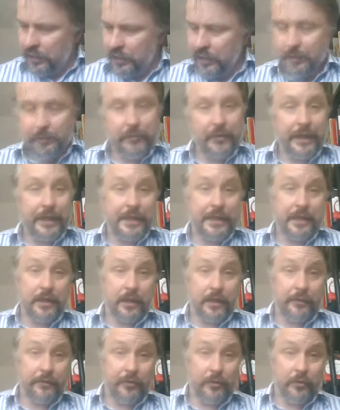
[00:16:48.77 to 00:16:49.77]
Number 8,
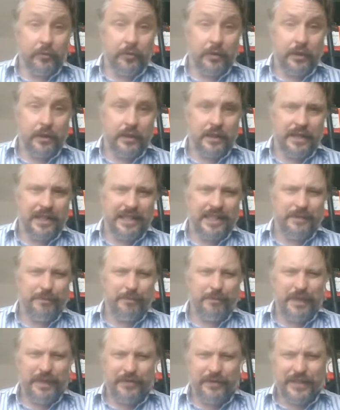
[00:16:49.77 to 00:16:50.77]
Skyfall. It's a
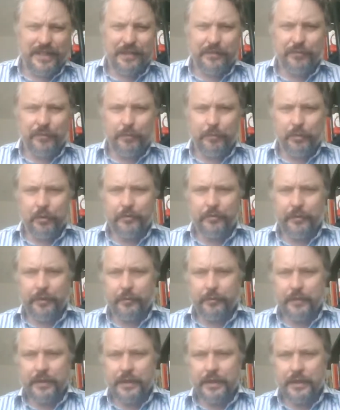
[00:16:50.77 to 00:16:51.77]
bit of a different Bond
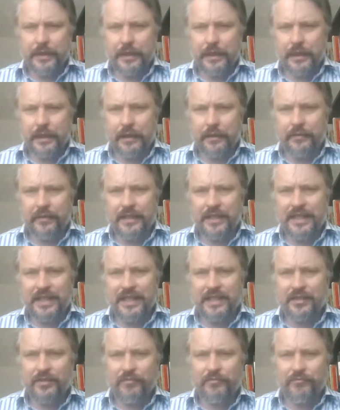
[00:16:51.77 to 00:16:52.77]
film to the others.
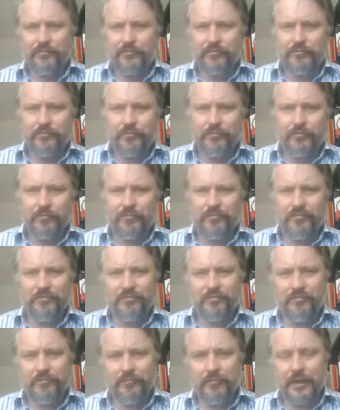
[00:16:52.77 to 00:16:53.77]
There's not
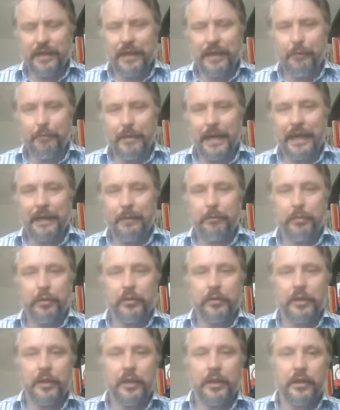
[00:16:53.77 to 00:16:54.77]
really a main
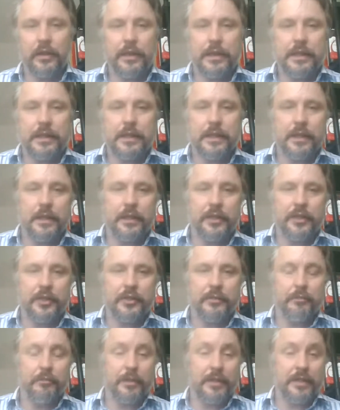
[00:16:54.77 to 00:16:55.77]
Bond girl as
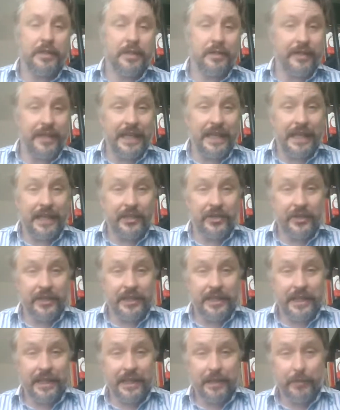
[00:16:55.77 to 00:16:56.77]
such. Most of the action
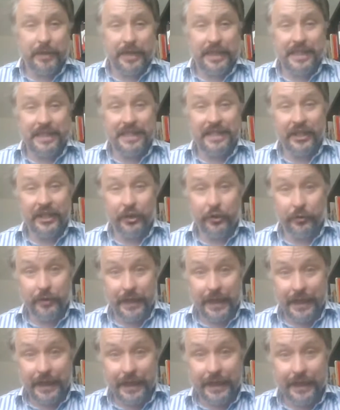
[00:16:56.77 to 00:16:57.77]
takes place in the
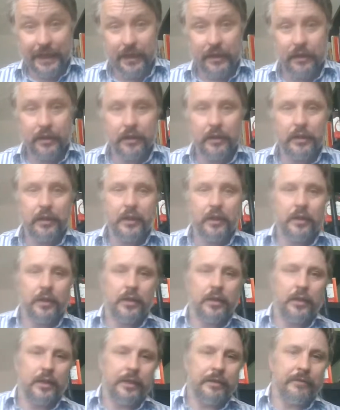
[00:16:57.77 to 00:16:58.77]
UK,
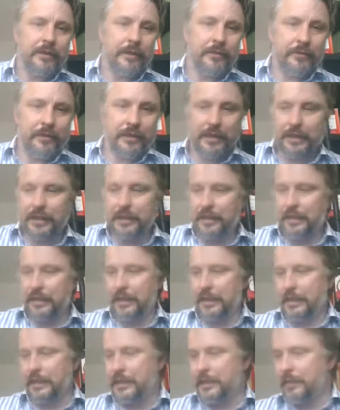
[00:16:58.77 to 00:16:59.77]
rather in
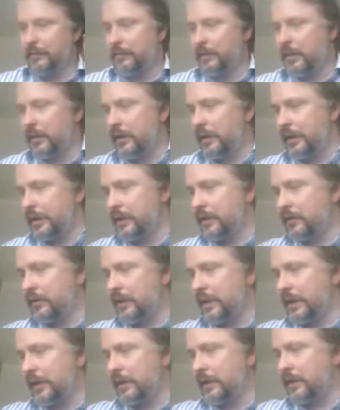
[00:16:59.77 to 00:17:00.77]
some
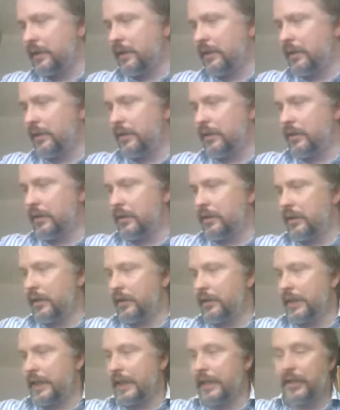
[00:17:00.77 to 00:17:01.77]
exotic
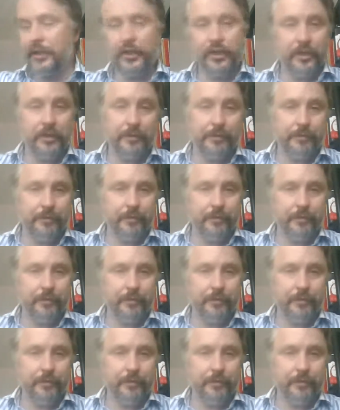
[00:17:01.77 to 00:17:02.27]
location.